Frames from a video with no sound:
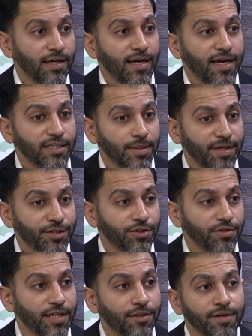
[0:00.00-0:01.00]
and to make
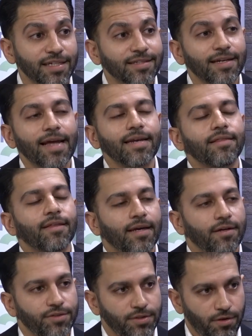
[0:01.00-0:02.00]
sure that there isn't anything
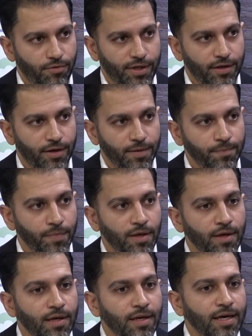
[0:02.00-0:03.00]
else going
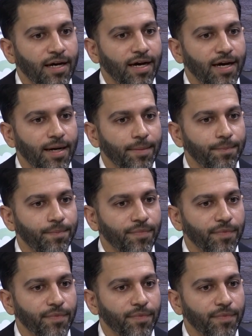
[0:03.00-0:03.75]
on.